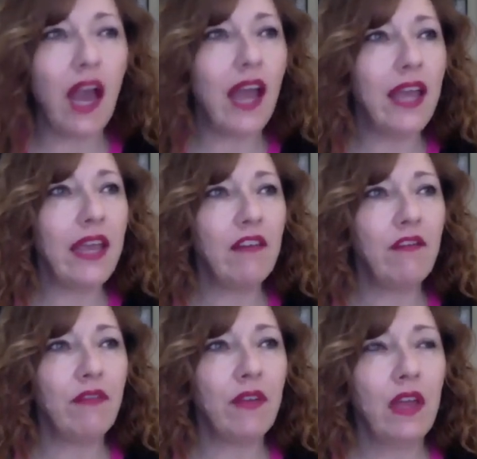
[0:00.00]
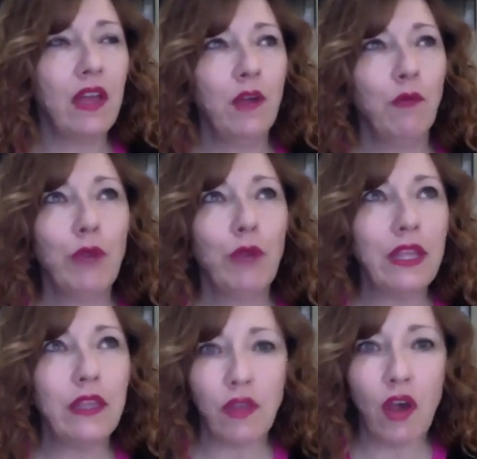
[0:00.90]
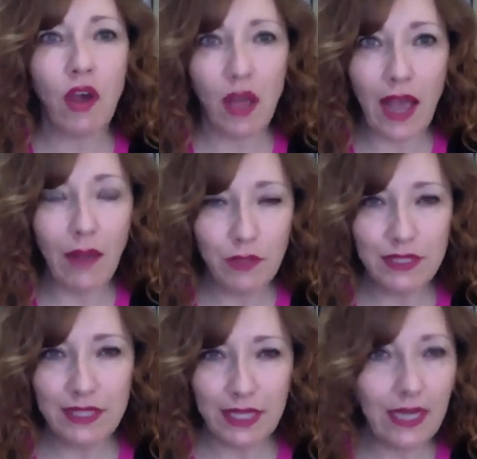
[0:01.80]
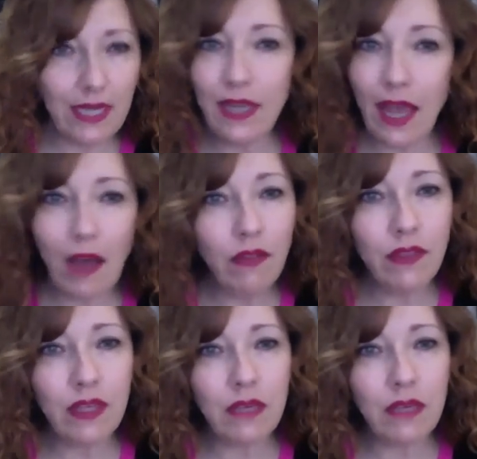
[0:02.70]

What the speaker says: I have really thought I was eating healthy,